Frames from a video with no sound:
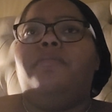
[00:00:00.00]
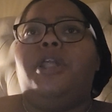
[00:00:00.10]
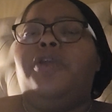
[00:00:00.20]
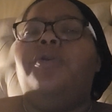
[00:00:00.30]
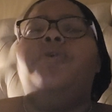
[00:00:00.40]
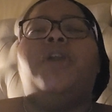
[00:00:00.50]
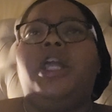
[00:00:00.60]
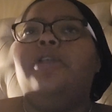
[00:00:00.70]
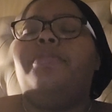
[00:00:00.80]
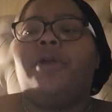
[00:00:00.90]
you
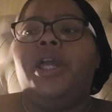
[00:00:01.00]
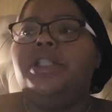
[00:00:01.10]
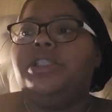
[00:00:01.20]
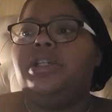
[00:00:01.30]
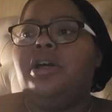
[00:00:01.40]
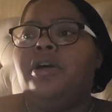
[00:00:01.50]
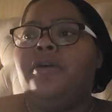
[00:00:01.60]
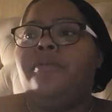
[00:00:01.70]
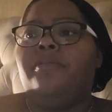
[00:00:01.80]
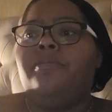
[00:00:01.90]
get depressed,
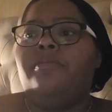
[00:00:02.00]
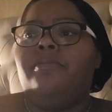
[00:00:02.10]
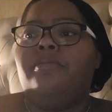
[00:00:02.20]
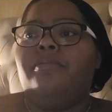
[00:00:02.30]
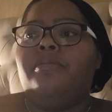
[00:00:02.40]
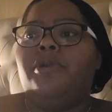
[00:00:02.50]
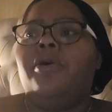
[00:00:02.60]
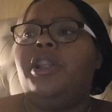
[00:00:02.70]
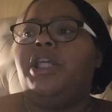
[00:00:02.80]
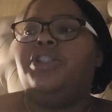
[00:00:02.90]

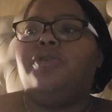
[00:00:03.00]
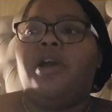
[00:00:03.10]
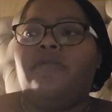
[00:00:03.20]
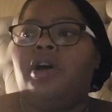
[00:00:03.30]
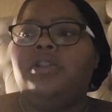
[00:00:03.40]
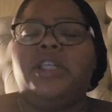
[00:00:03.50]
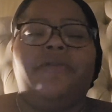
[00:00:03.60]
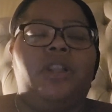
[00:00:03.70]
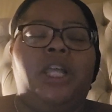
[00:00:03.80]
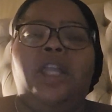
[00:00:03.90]
knowing that you have lost
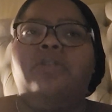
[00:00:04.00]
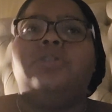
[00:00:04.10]
everything. You